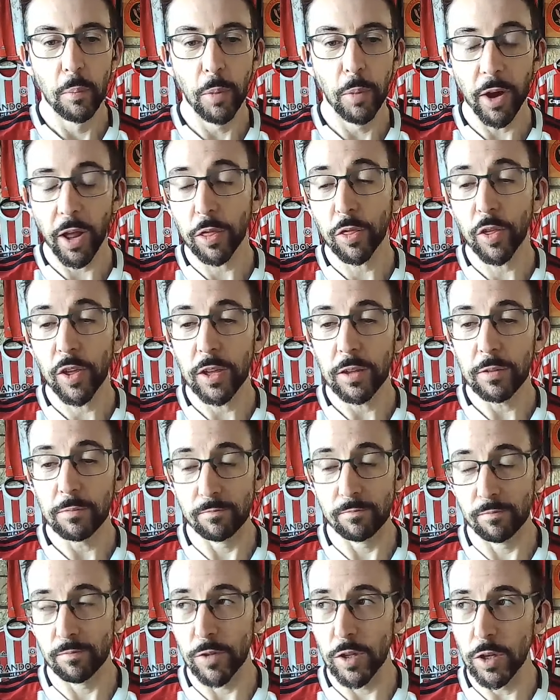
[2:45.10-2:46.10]
But I think
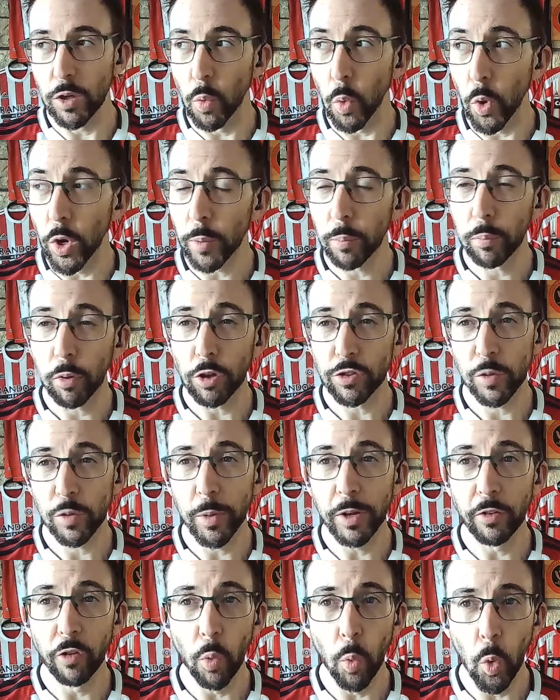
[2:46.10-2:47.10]
you want to
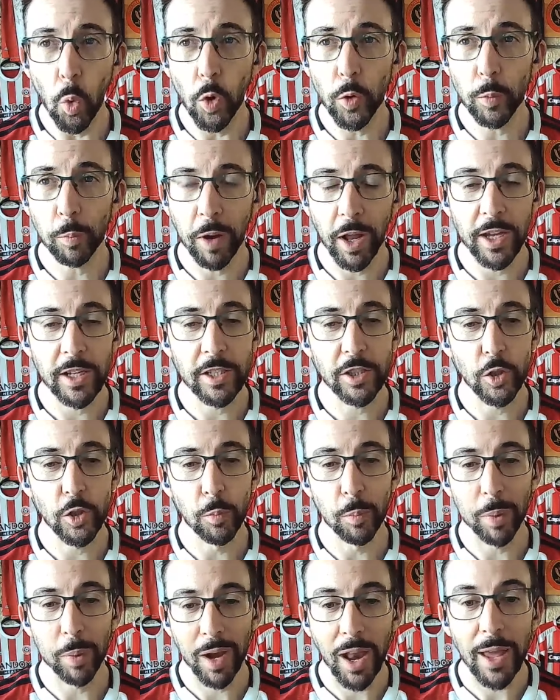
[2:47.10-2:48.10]
possibly reward players who
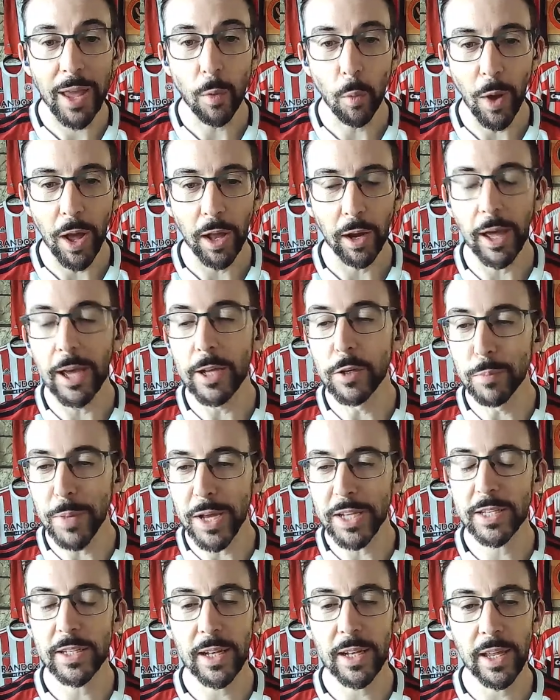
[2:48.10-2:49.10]
play well.
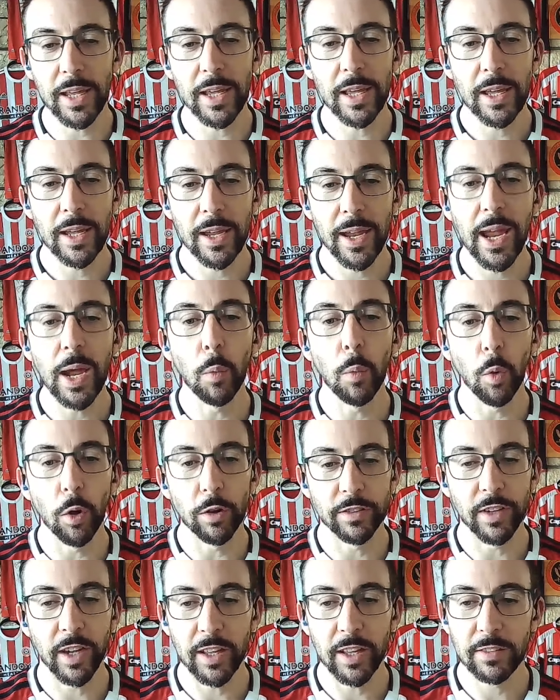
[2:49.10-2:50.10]
Admittedly, it
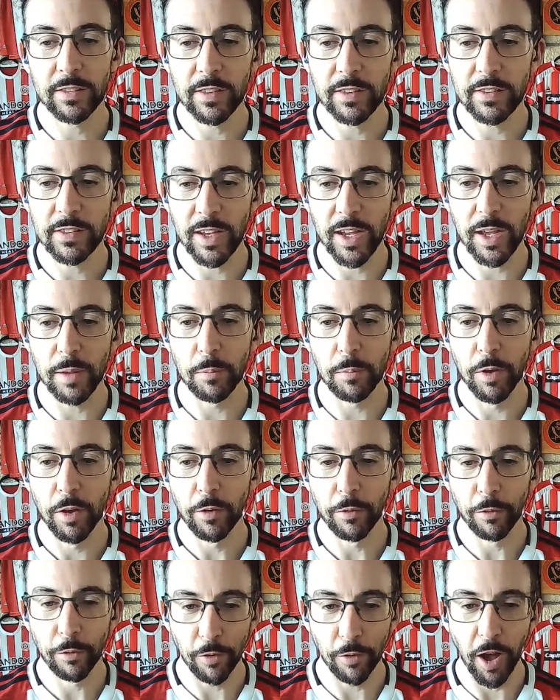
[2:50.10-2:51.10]
was against a team
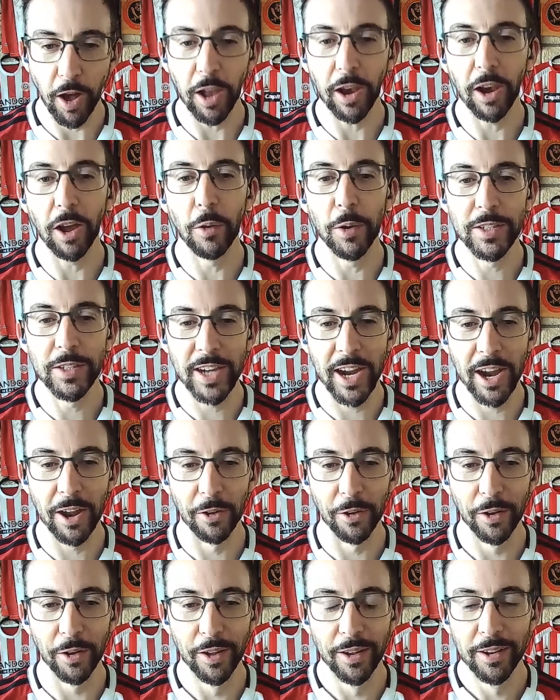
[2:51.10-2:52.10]
far lower
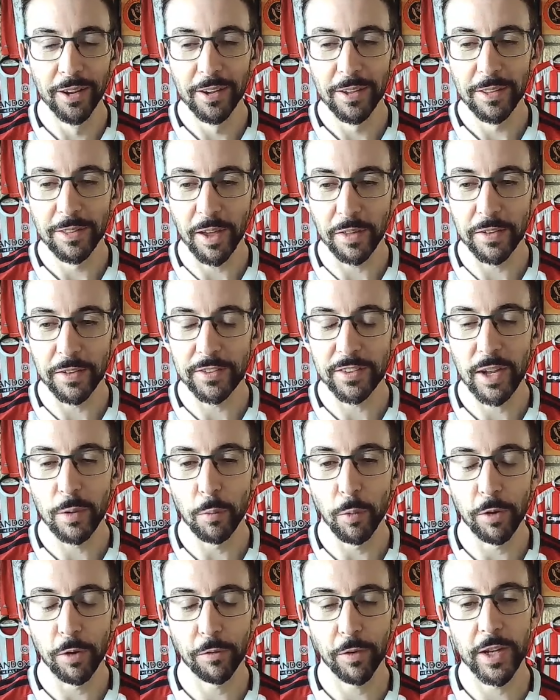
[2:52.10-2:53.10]
down than the
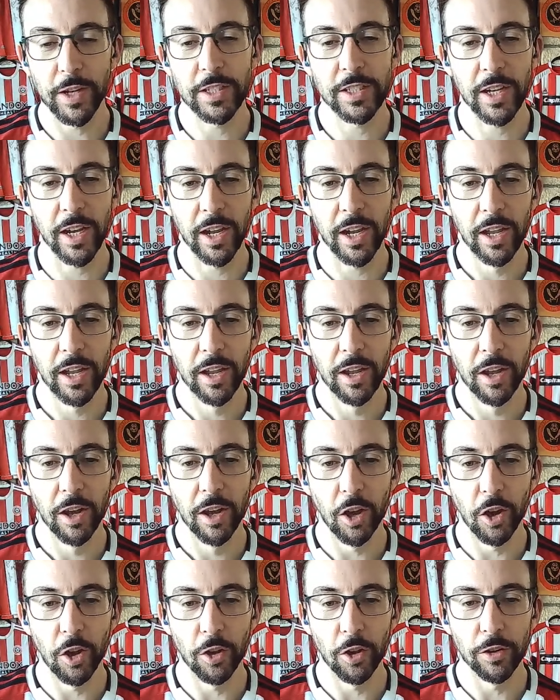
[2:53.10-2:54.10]
team we're facing
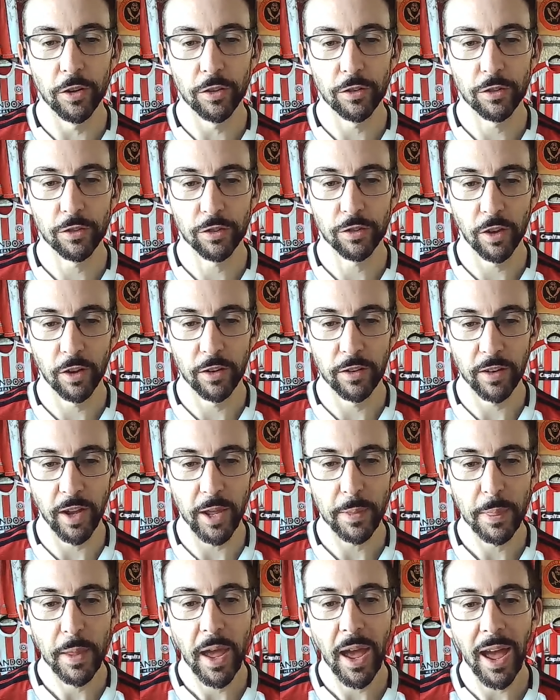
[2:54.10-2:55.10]
on
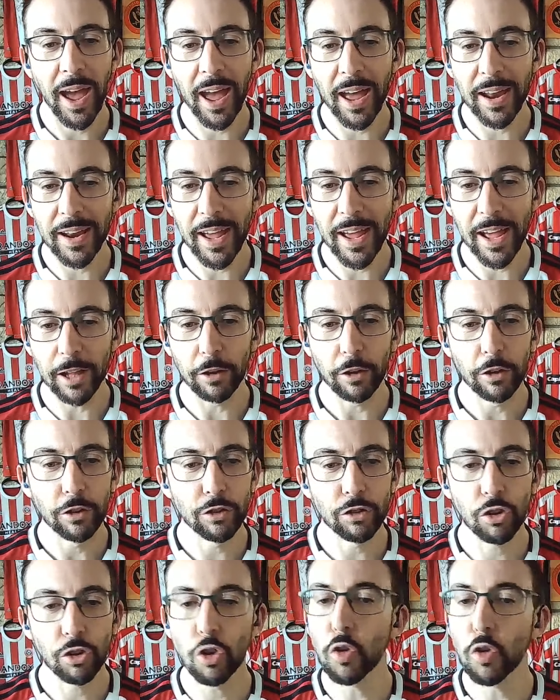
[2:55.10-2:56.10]
Sunday. Anel,
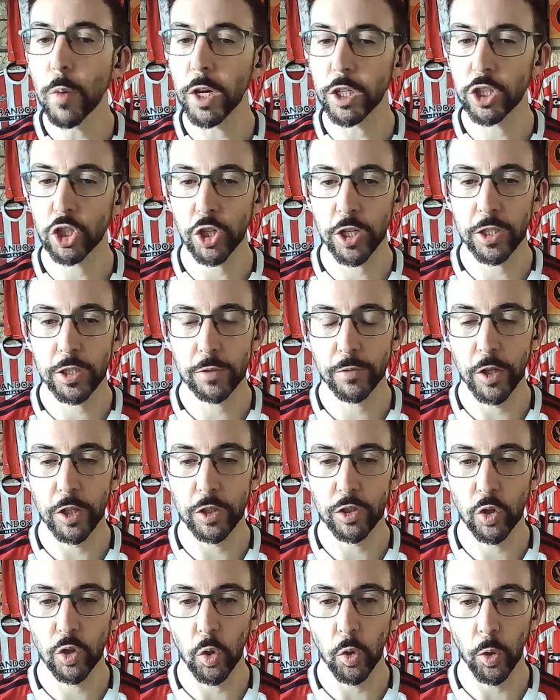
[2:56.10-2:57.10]
too much
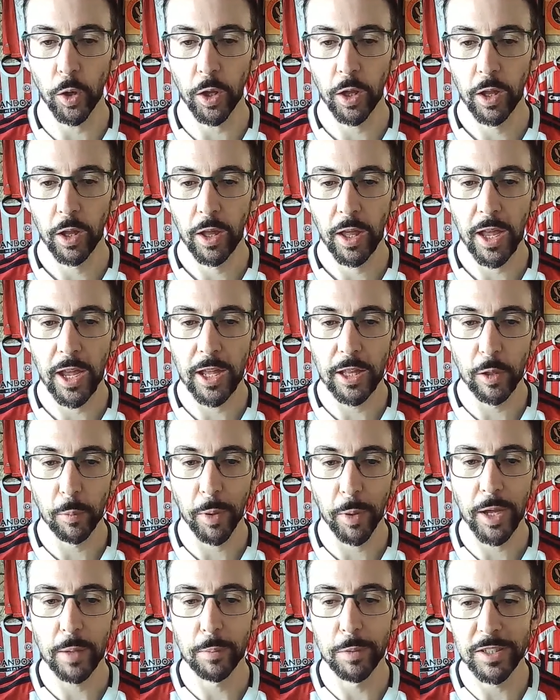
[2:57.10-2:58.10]
transfer talk in the
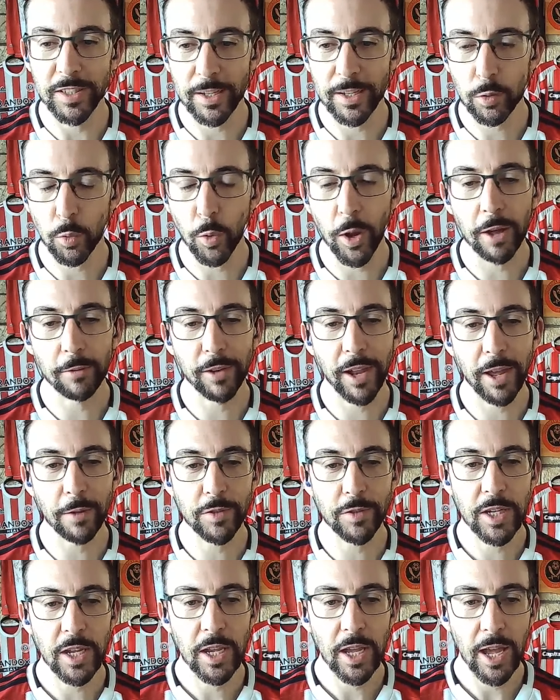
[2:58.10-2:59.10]
papers. That's why I've
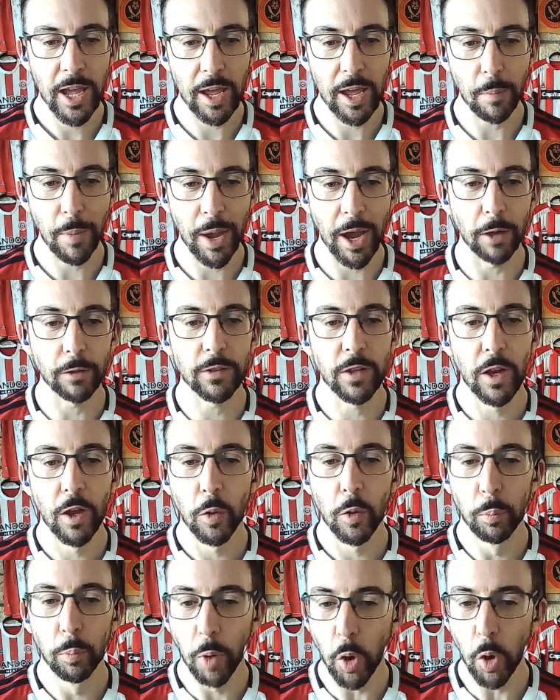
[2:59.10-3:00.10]
left him out.
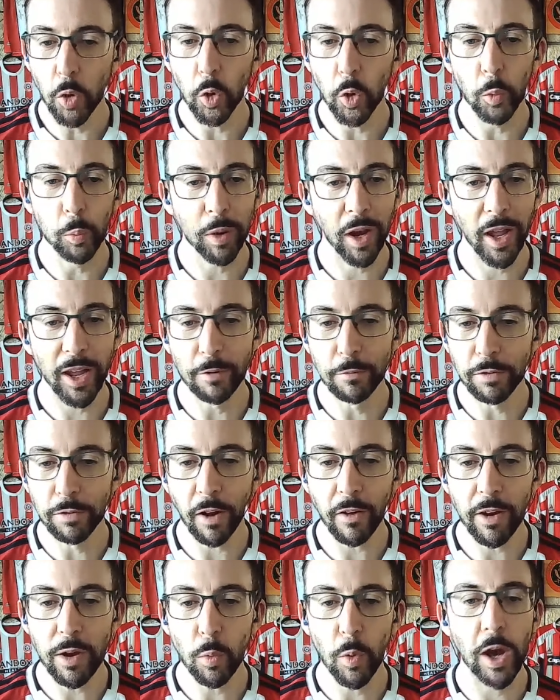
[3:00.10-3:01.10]
Bogle playing
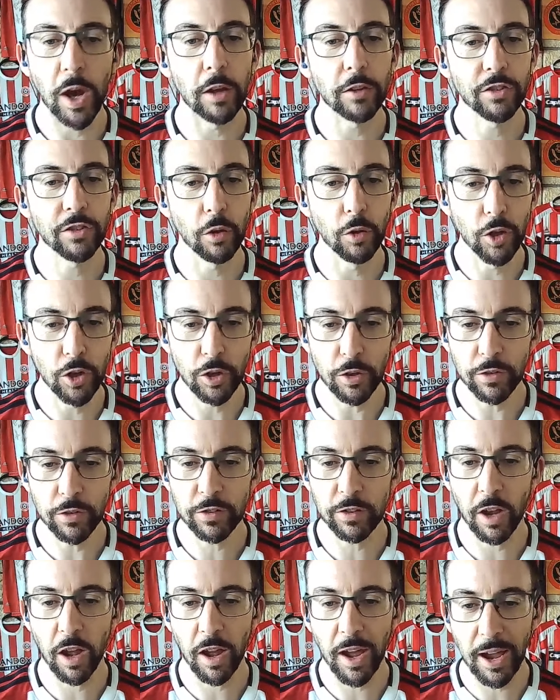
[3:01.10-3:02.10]
very well, so could
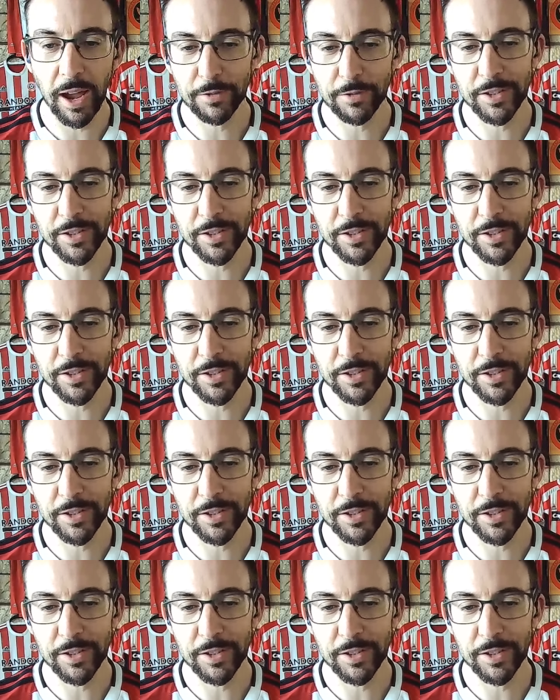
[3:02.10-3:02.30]
start